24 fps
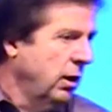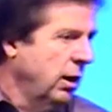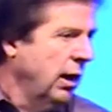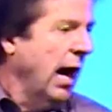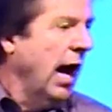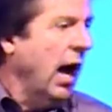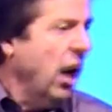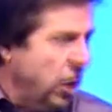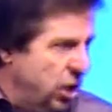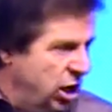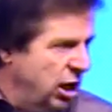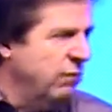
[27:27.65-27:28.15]

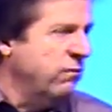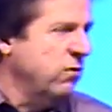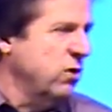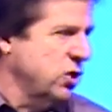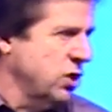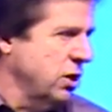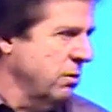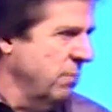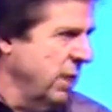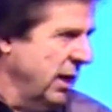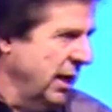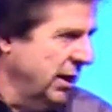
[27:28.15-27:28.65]
I'll give you
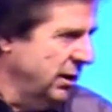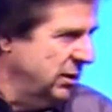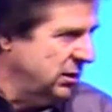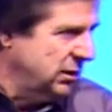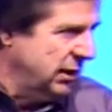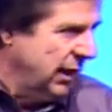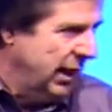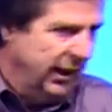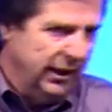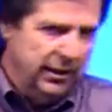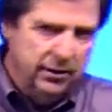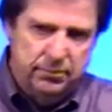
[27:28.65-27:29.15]
some
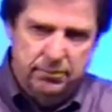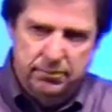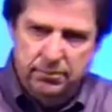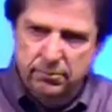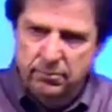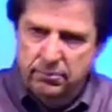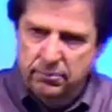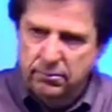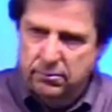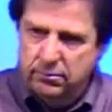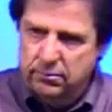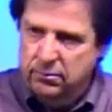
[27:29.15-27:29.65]
insight.
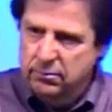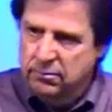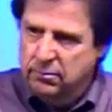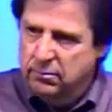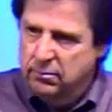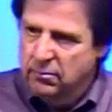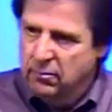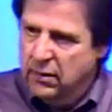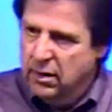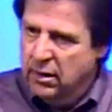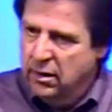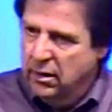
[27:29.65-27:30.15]

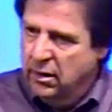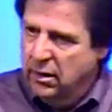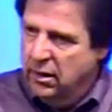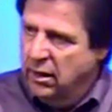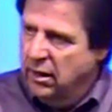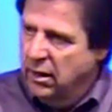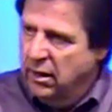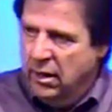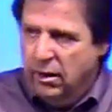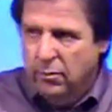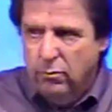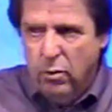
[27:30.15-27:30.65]

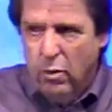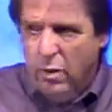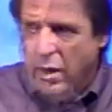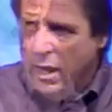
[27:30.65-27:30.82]
And boy,